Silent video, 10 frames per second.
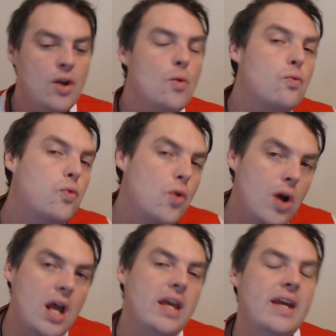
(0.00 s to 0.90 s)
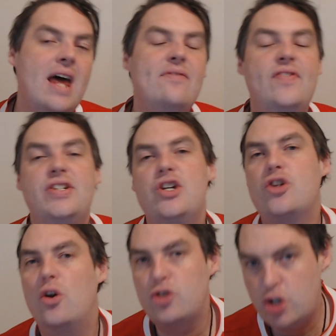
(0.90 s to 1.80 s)
Really an emphasis
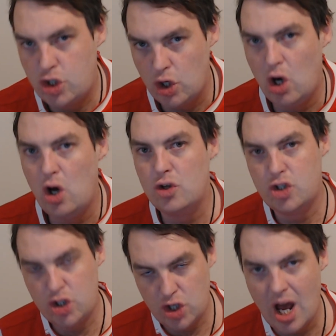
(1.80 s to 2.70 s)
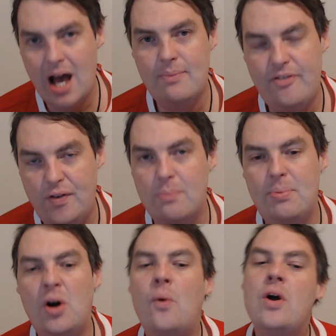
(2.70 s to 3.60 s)
on short, sharp
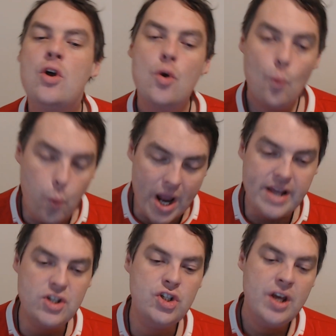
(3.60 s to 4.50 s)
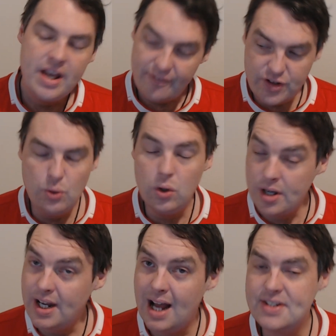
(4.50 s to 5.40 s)
football, which, if you look at
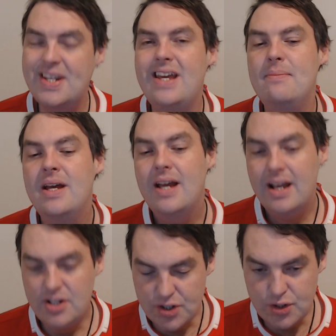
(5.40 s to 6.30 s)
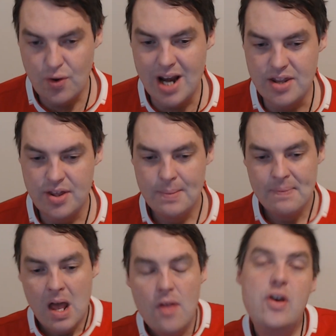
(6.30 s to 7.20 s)
our team, it's strength.
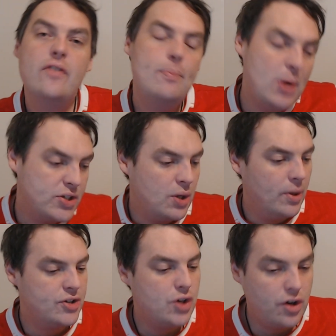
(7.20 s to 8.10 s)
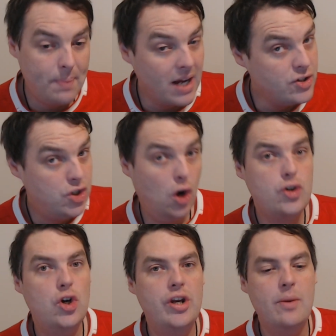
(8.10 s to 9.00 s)
The other person I want to talk about is Josh
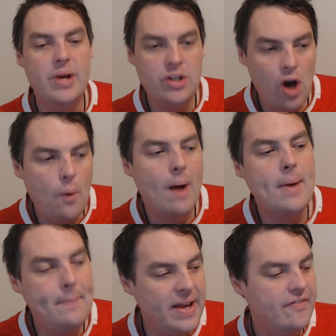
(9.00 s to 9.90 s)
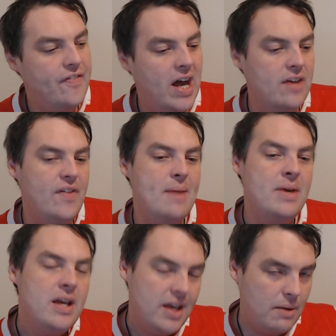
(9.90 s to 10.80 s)
Honey. We know I'm a big fan of him.
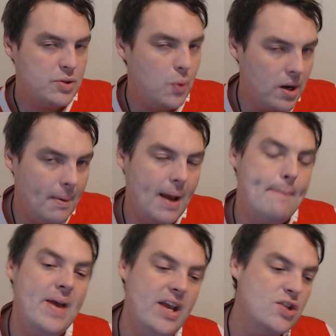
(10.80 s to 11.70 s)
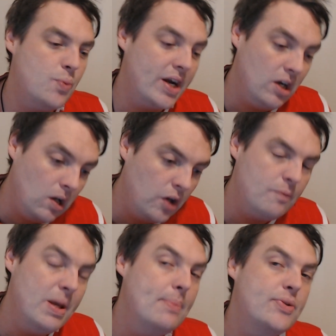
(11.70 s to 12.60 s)
He was one of my picks when a lot of
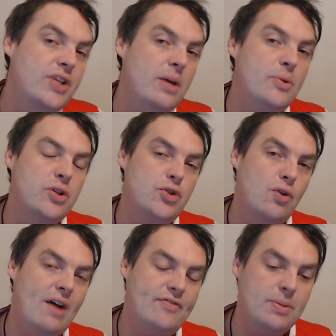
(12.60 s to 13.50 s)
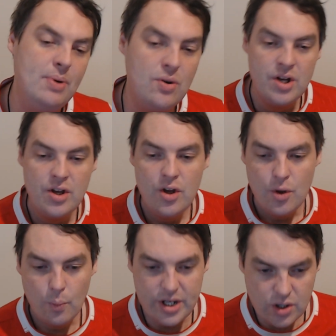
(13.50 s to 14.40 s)
people said he was undraftable.
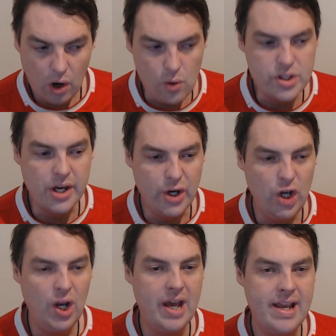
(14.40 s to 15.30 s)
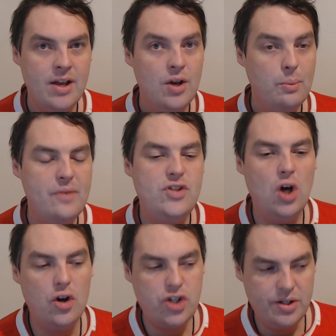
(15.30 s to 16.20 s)
We called it early with
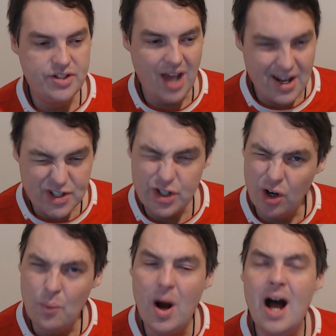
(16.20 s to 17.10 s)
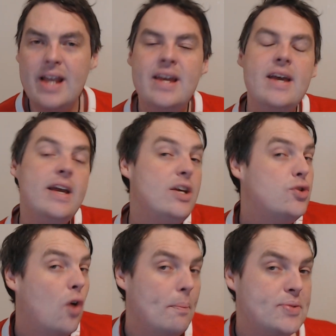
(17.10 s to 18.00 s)
Josh, and I saw why. He
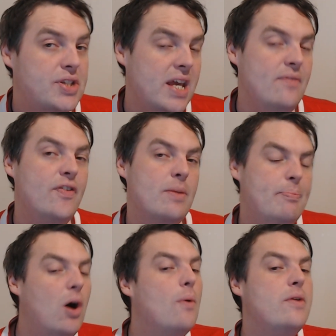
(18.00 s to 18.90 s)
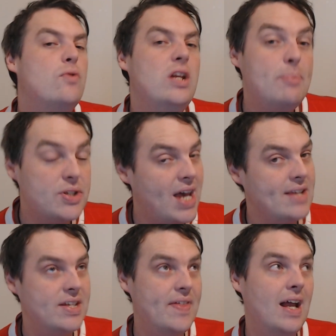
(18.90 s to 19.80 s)
drops deep for the ball. He really
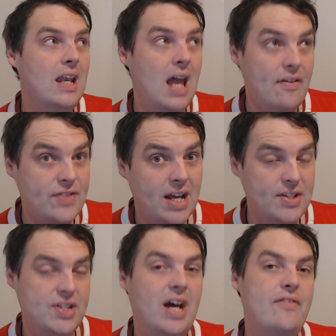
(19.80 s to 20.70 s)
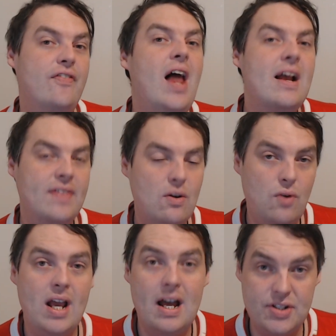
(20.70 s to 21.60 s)
protected that left-hand side flank, that
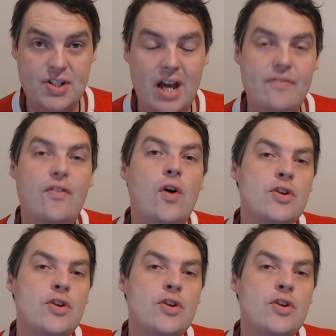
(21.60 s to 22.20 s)
right-hand side for us.